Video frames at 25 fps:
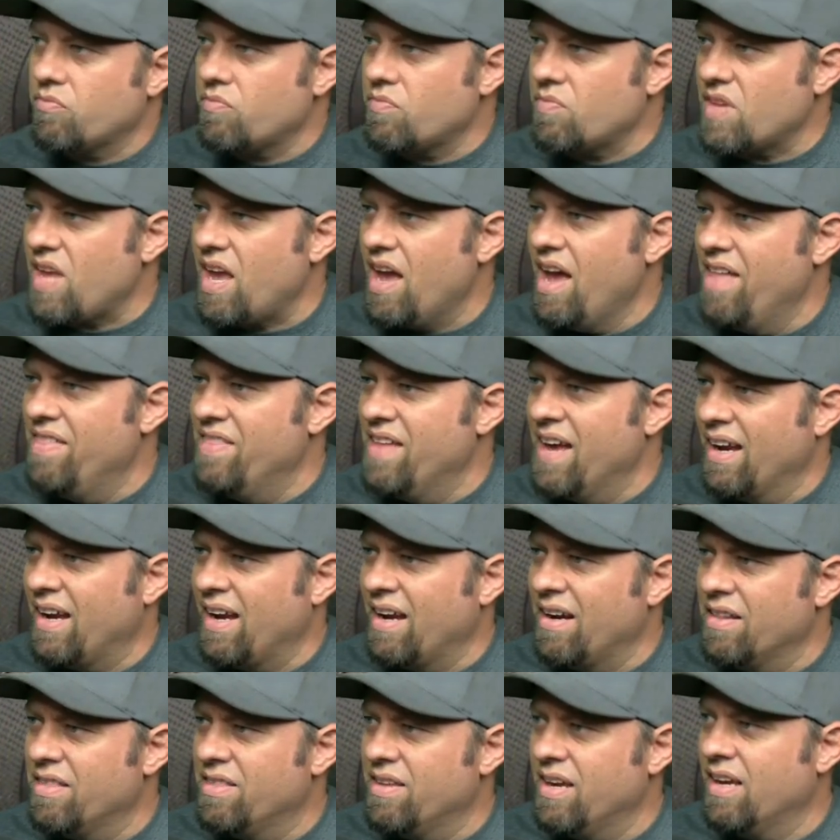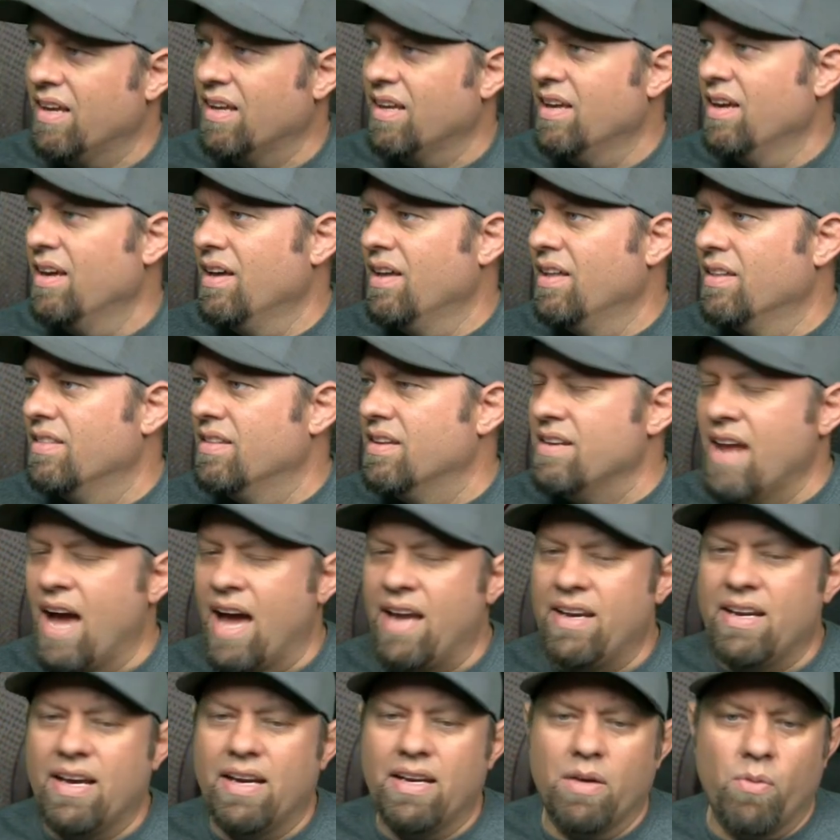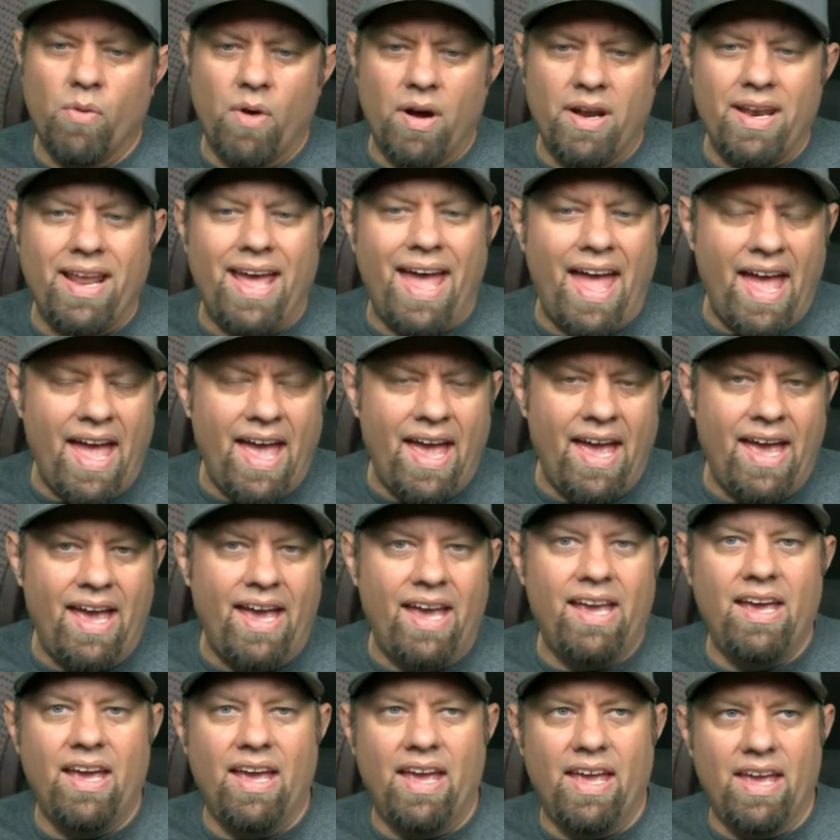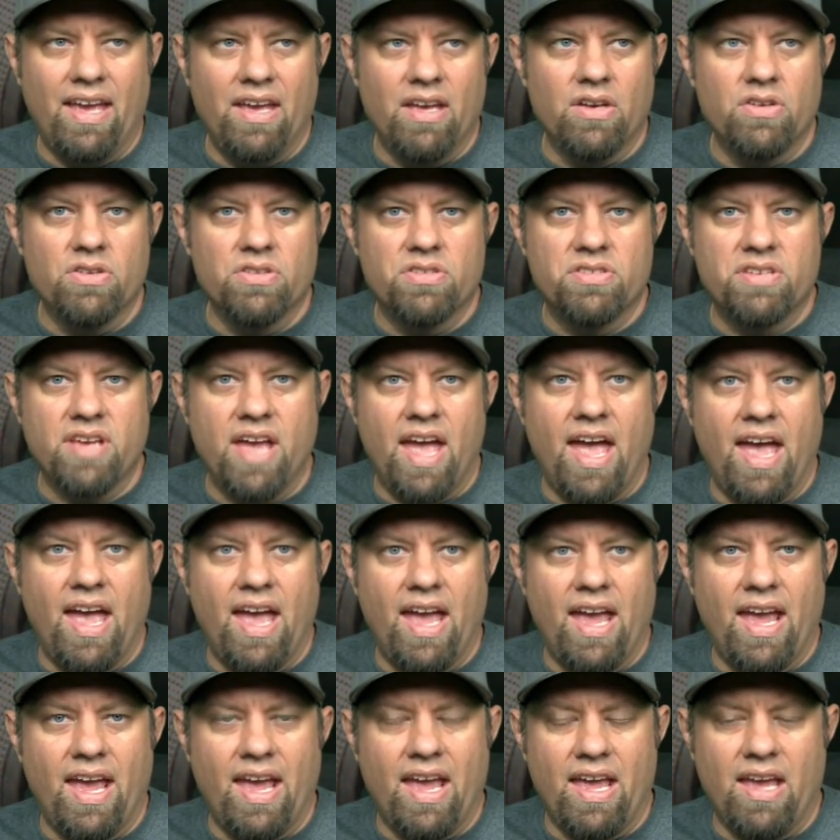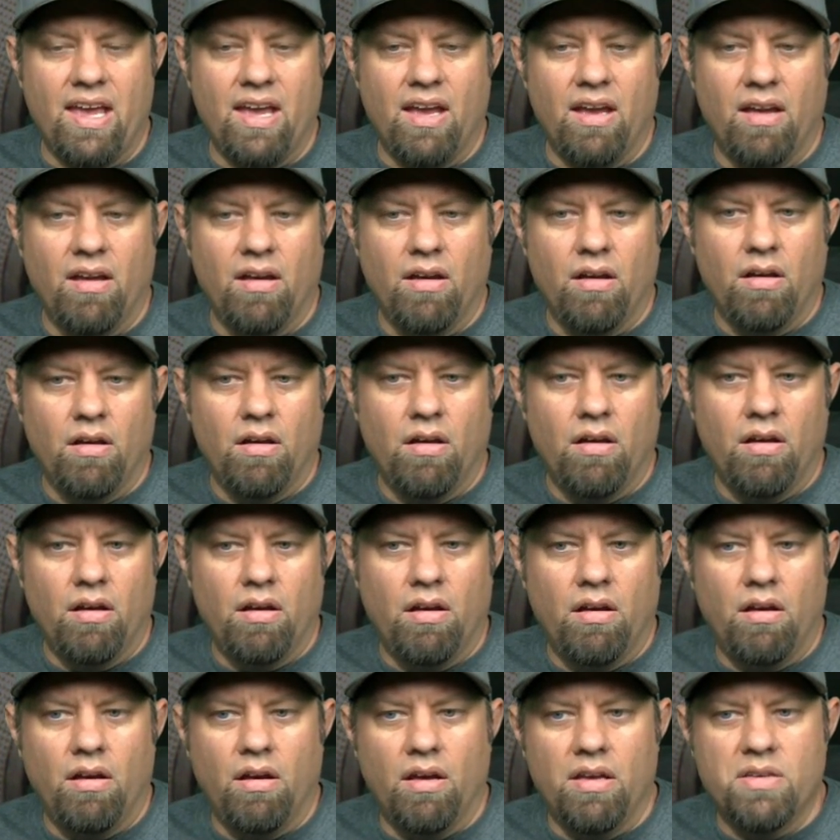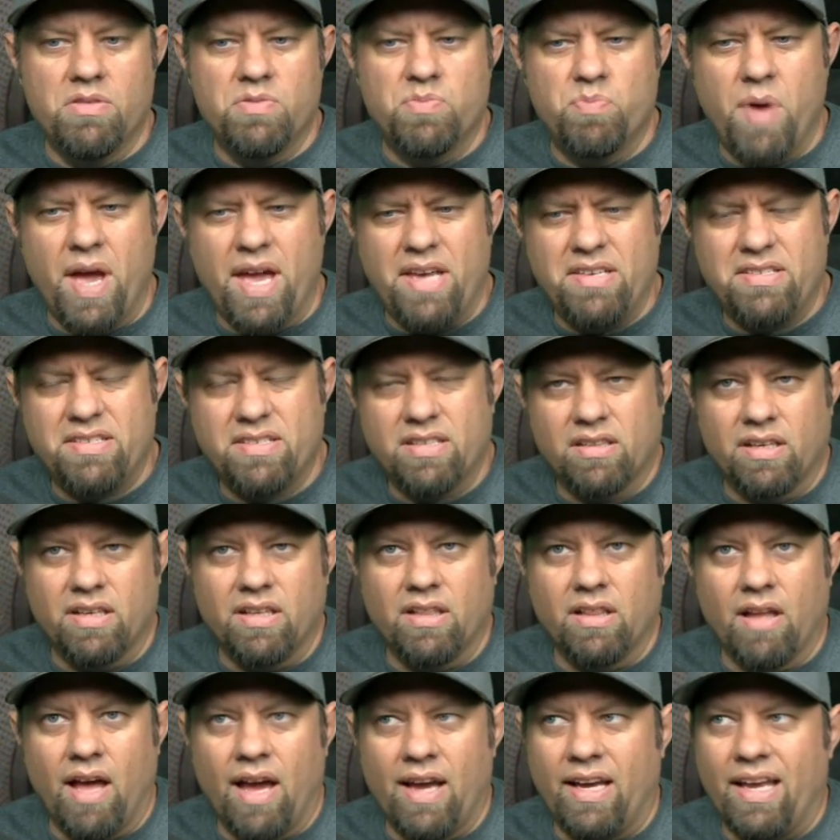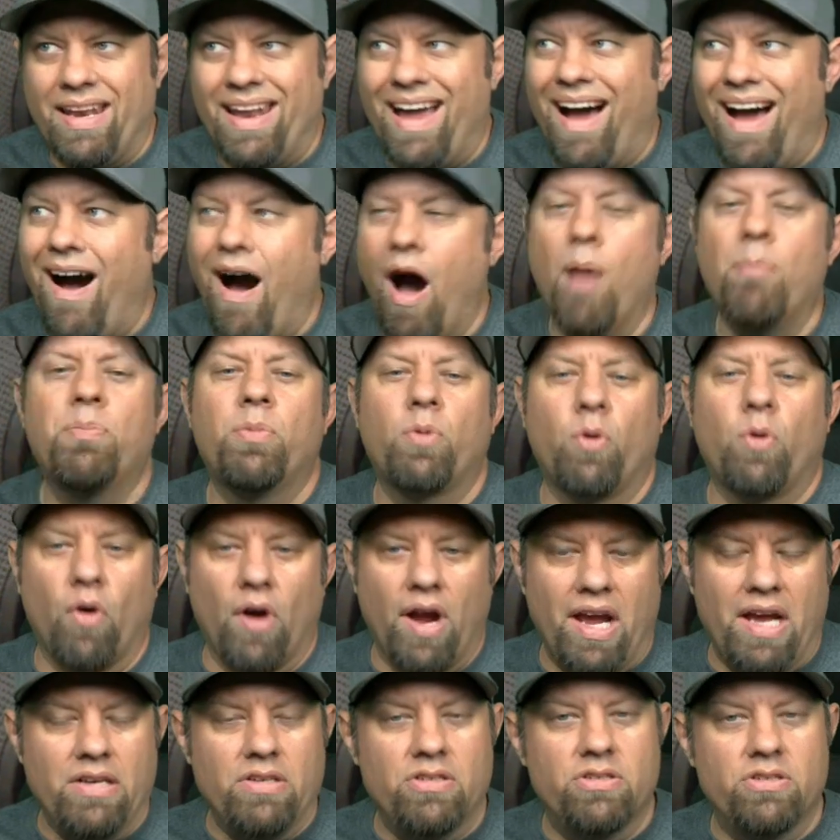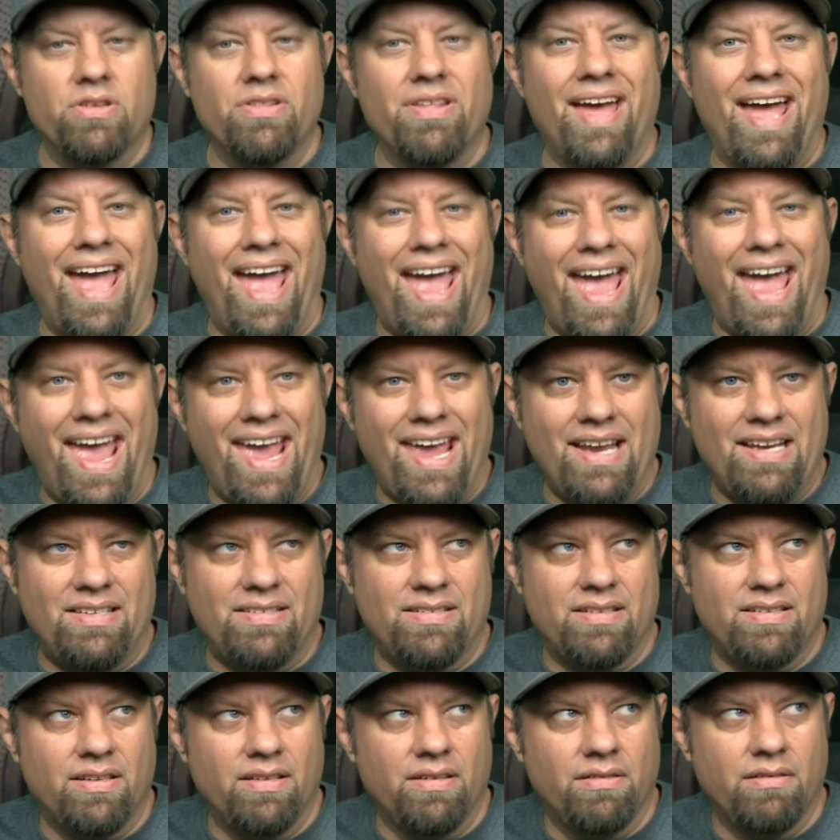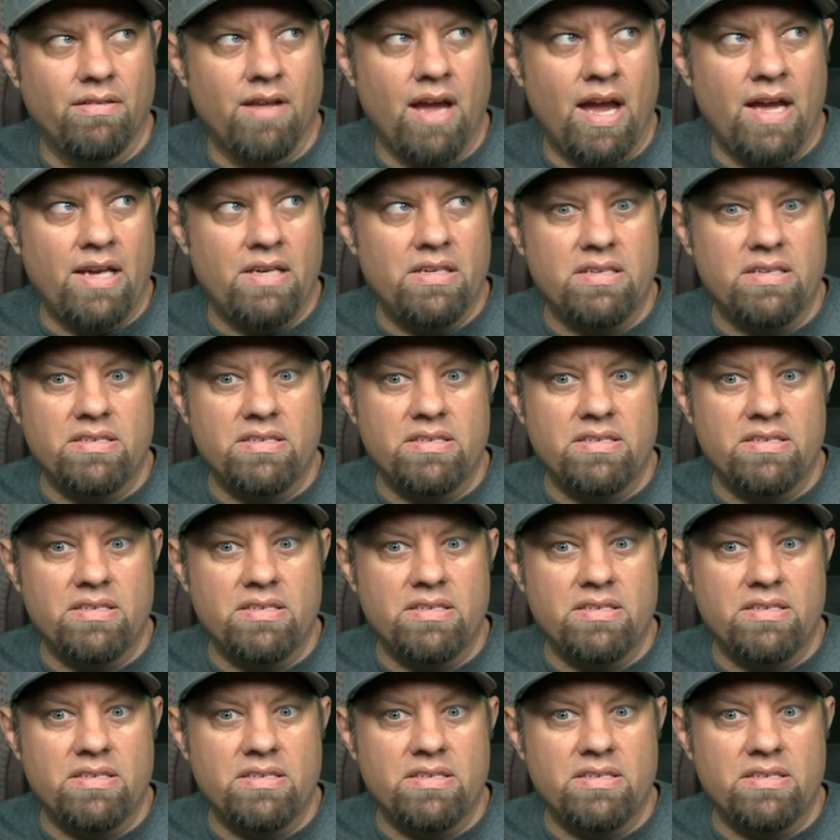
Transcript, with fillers: that it takes all of HF and 6 meters and it adds an all-mode aspect for VHF, UHF, and it adds Yaesu System Fusion.